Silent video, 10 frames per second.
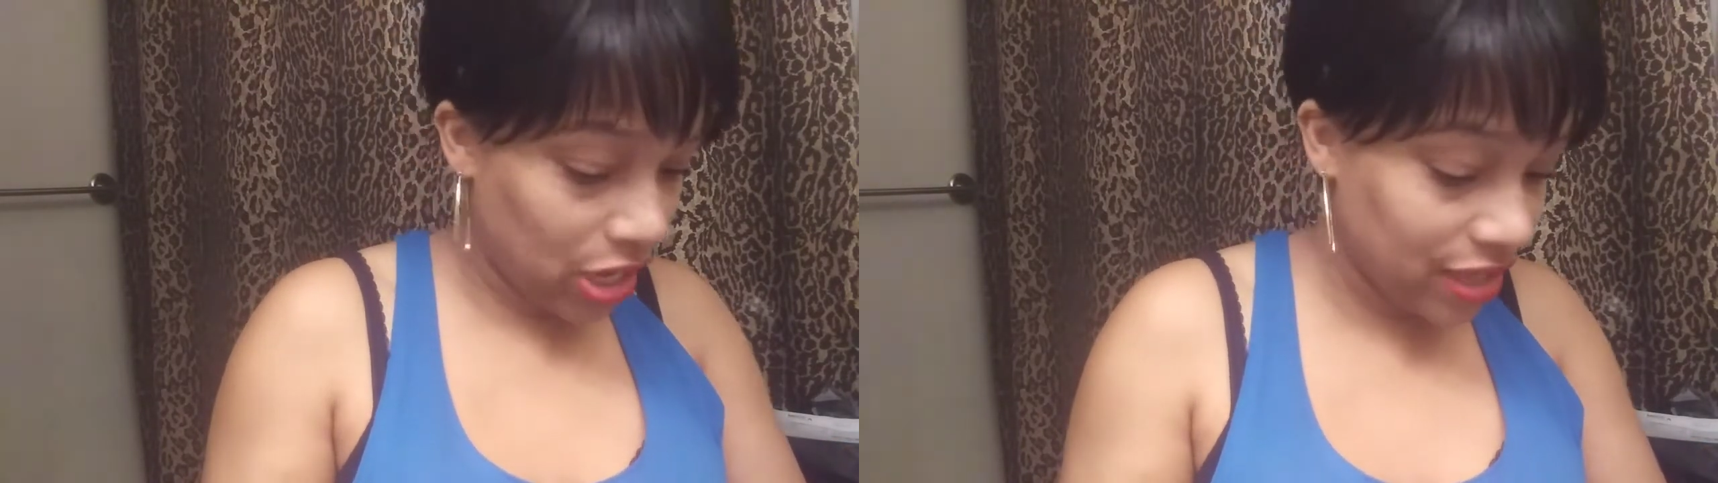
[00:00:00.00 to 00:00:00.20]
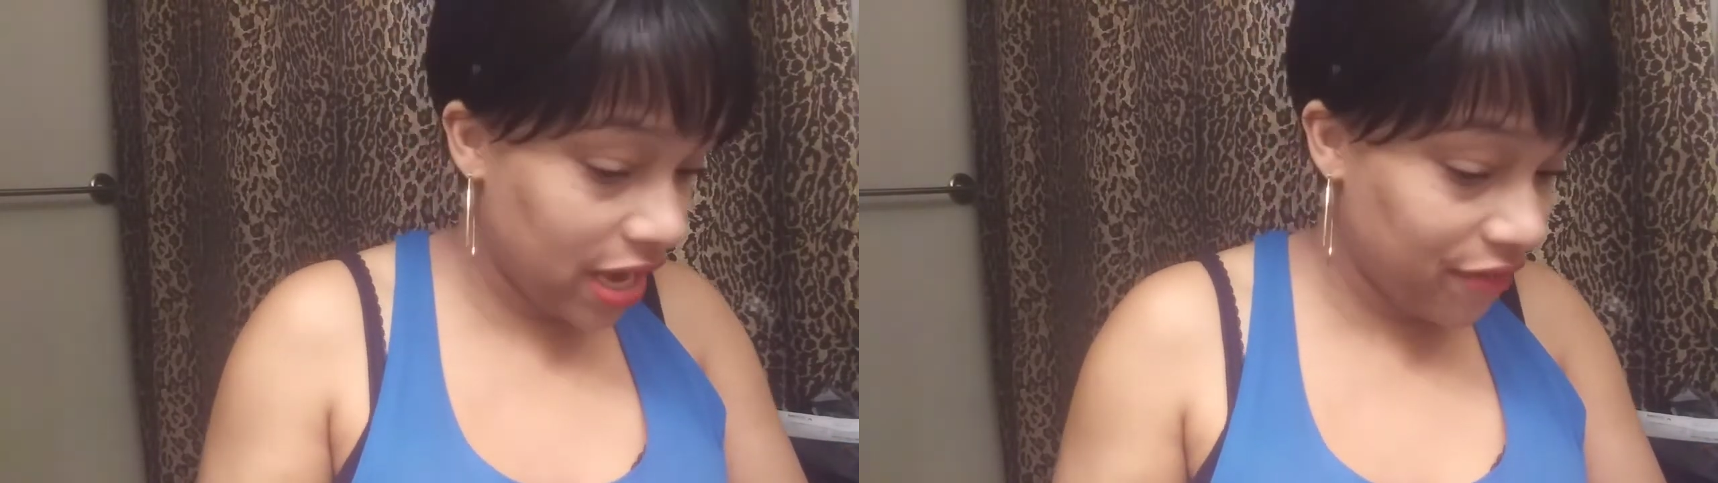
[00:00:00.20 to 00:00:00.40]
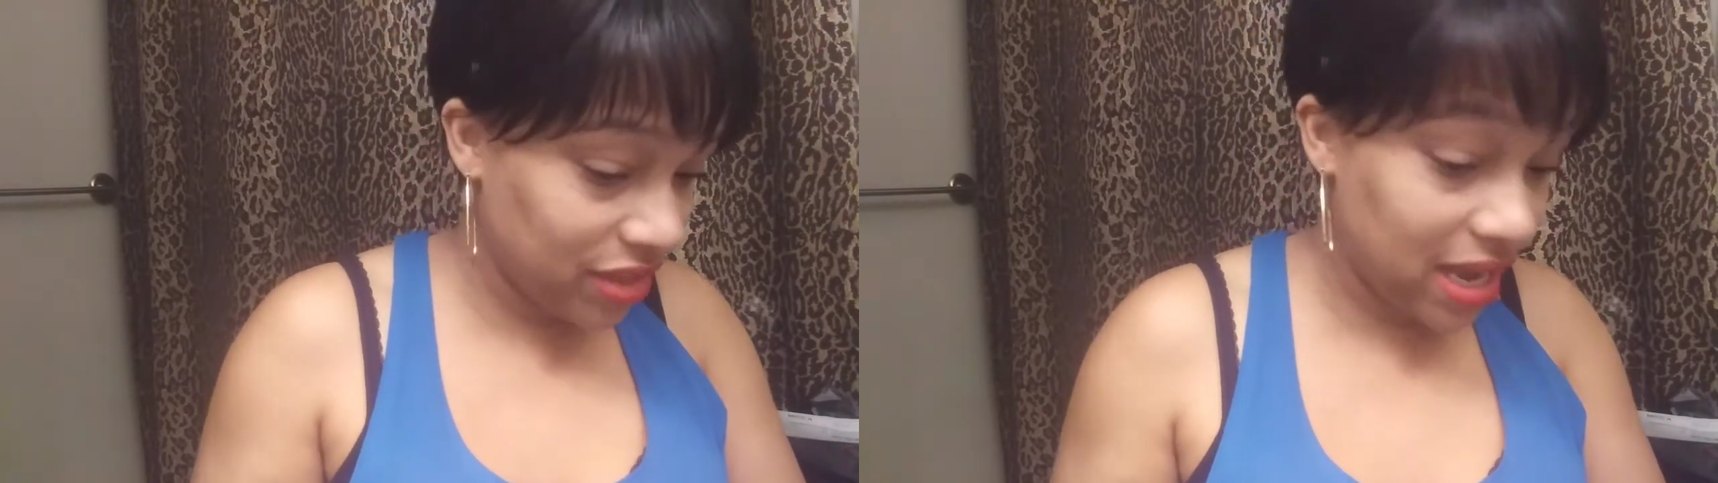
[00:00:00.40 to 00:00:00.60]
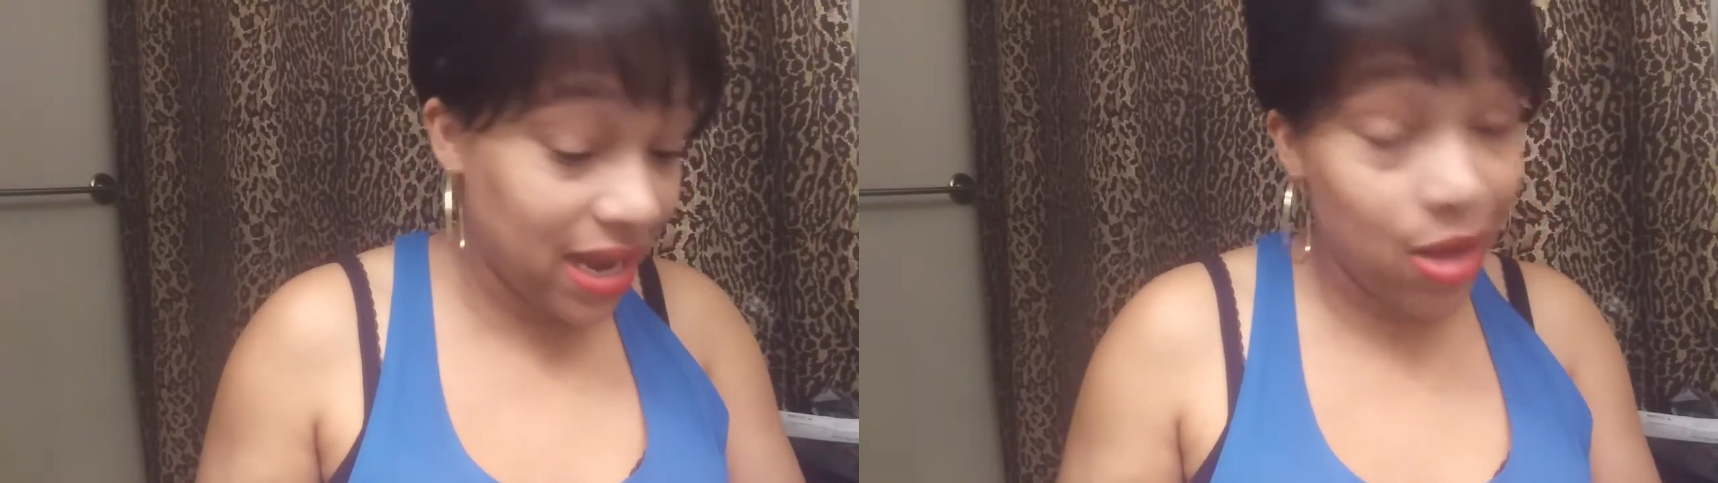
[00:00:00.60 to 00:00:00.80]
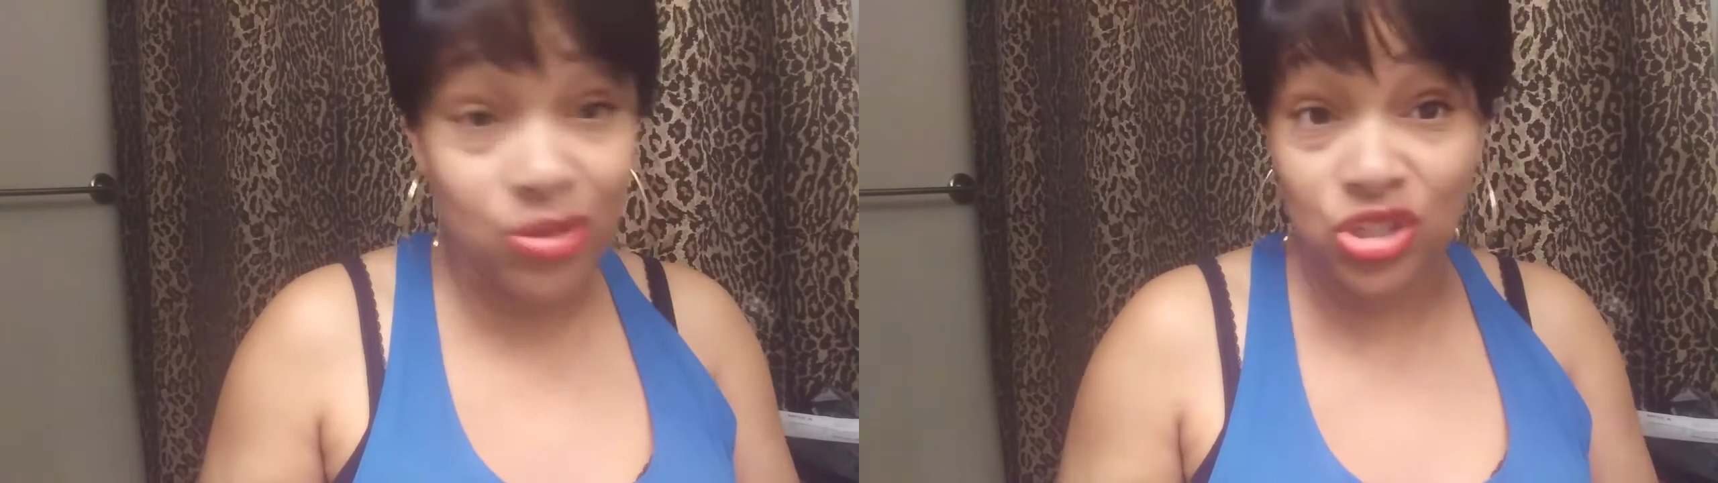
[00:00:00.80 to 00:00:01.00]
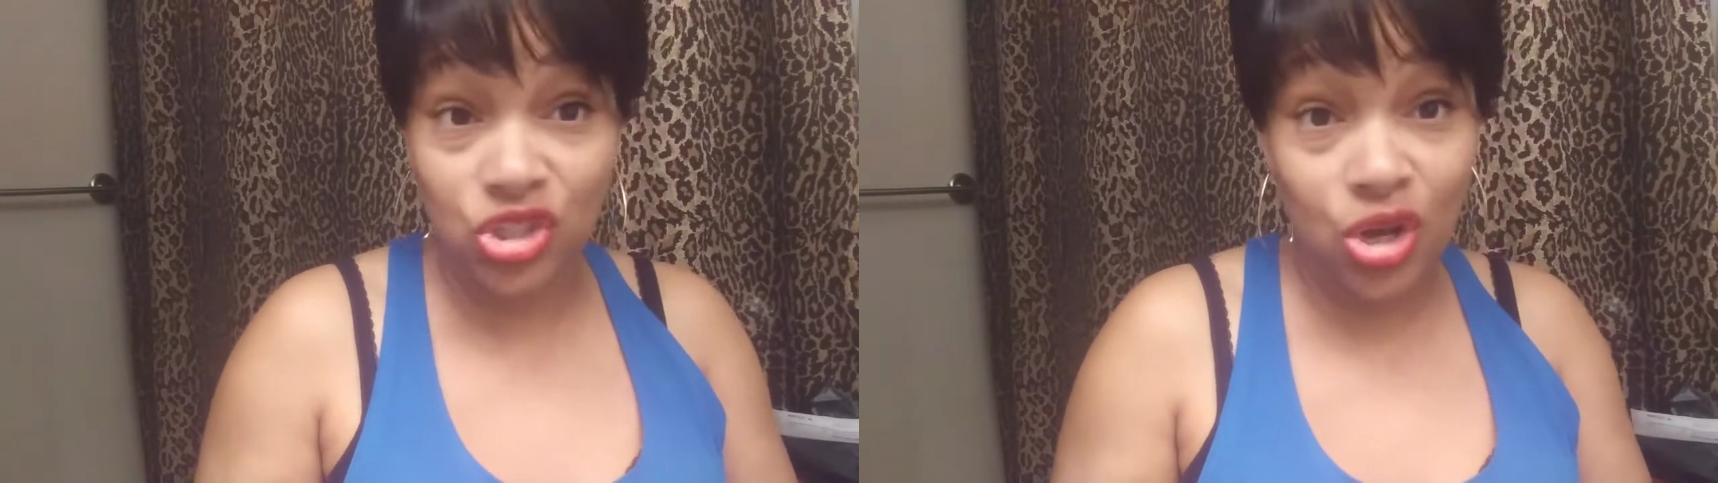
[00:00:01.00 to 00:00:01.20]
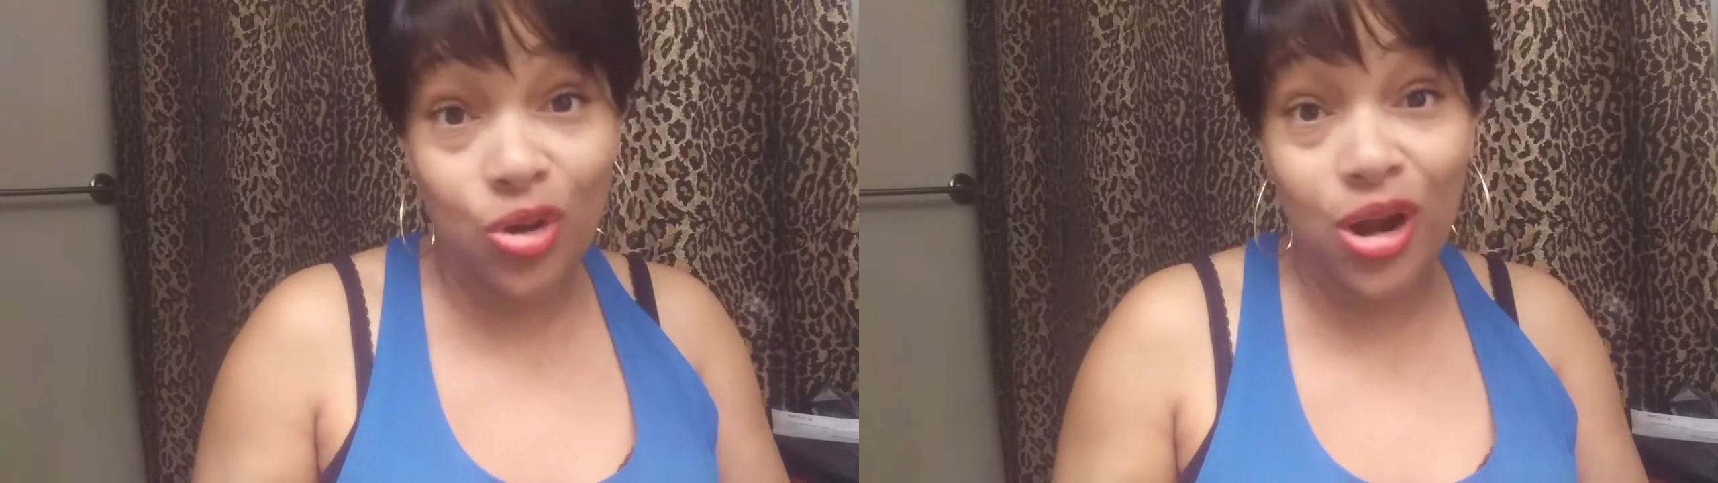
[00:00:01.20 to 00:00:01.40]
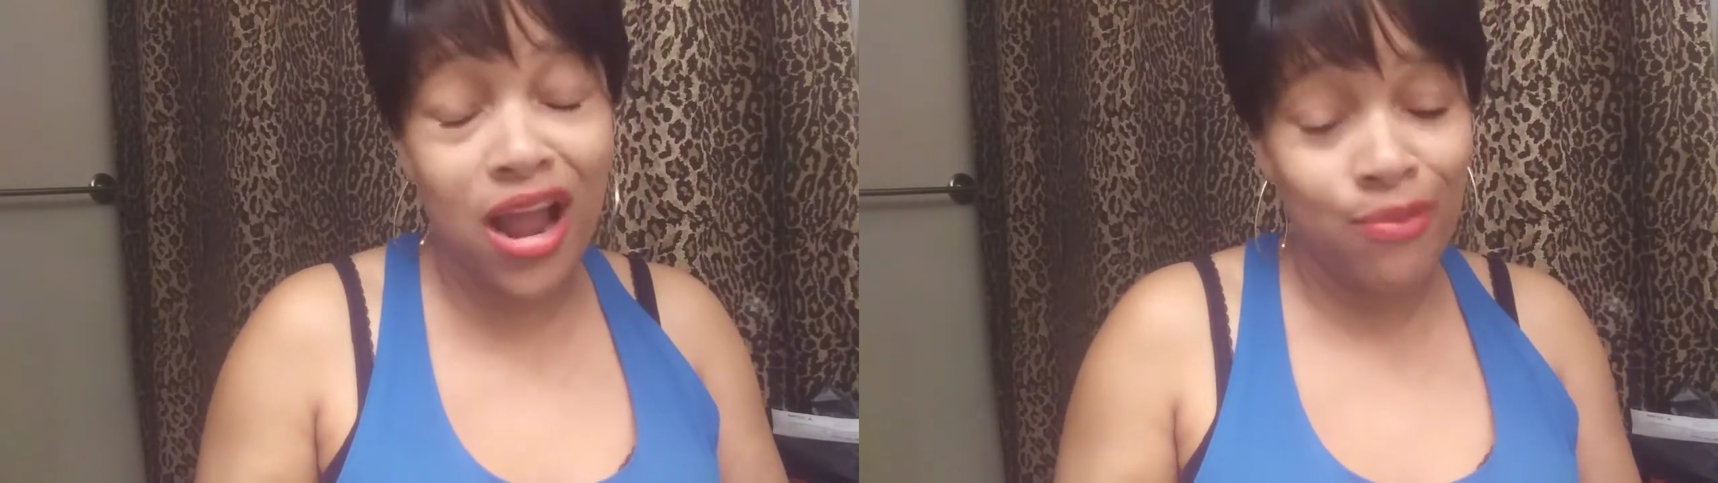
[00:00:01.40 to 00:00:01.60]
I think everything I got was a choker.